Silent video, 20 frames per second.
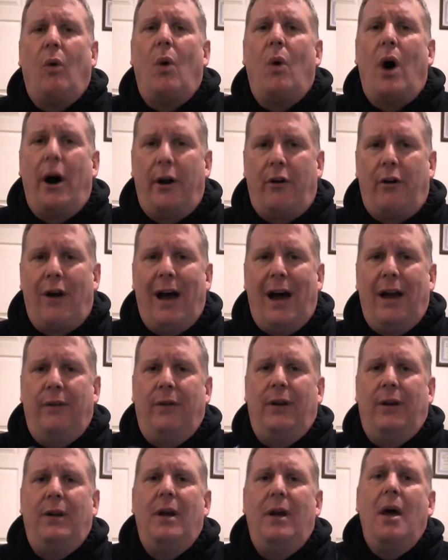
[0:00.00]
water out of
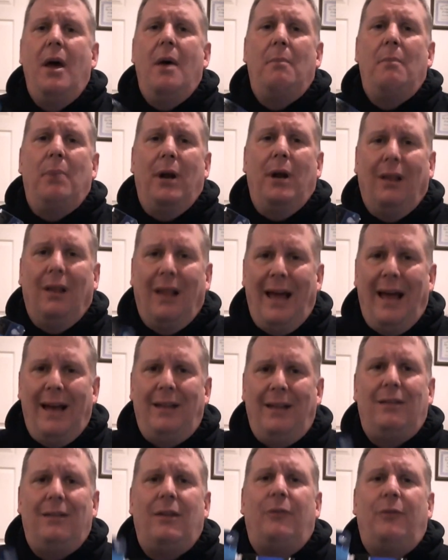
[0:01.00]
it. but let
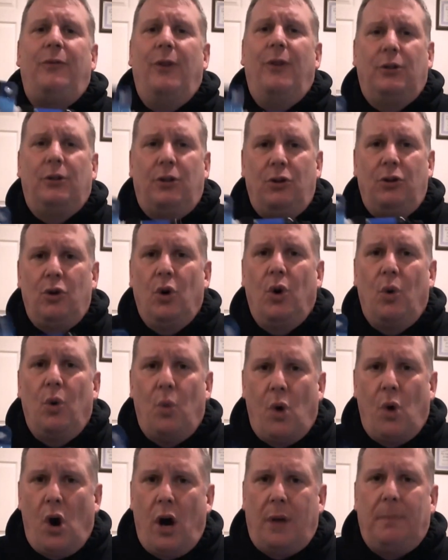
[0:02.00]
the filter do the
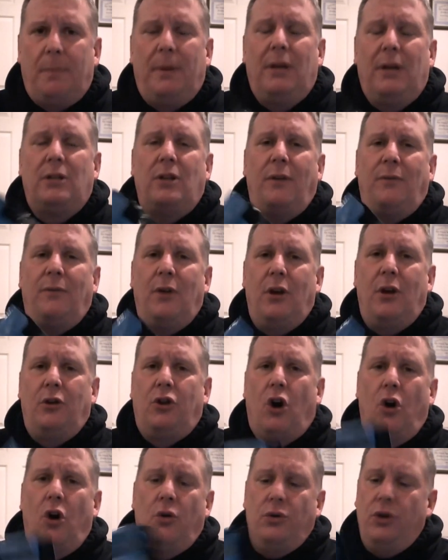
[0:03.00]
work, because if you
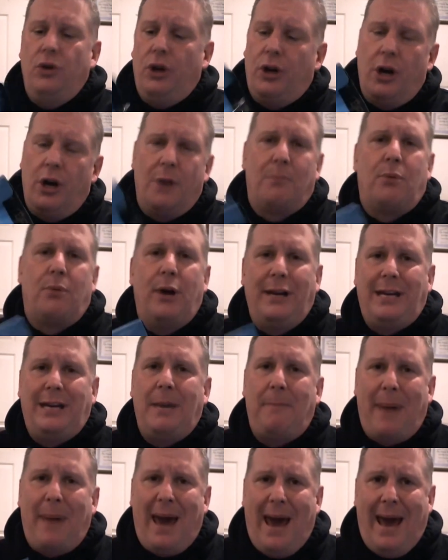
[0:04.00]
don't, you're going to break
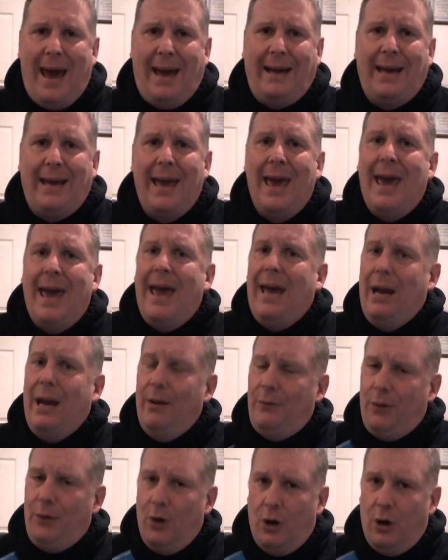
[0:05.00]
your bag. And
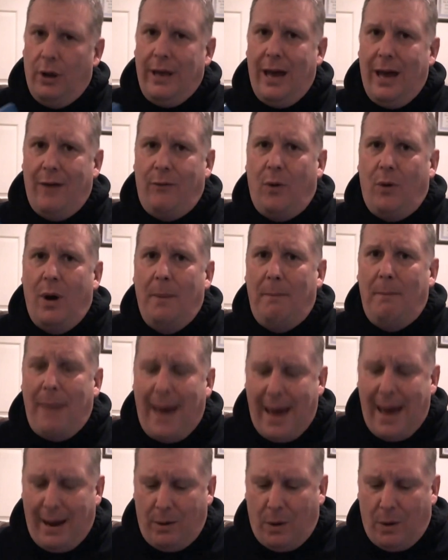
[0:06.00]
if you only have one
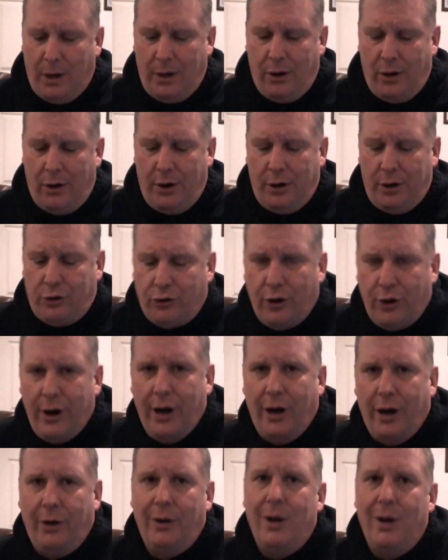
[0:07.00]
bag while you're on the
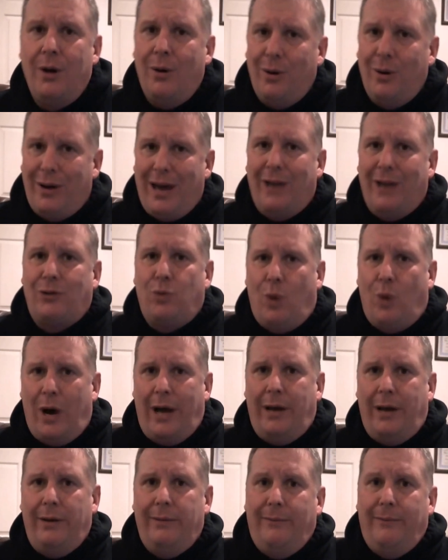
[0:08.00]
trail, well, guess
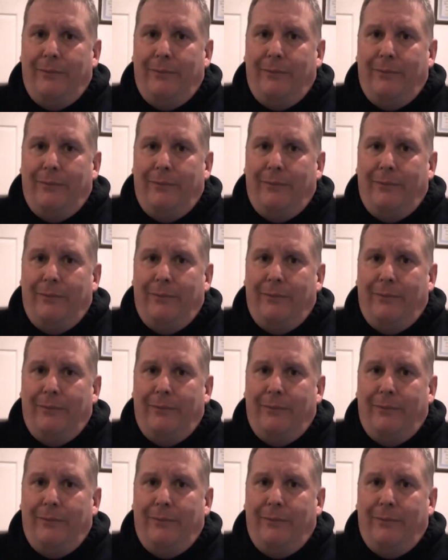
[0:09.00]
what?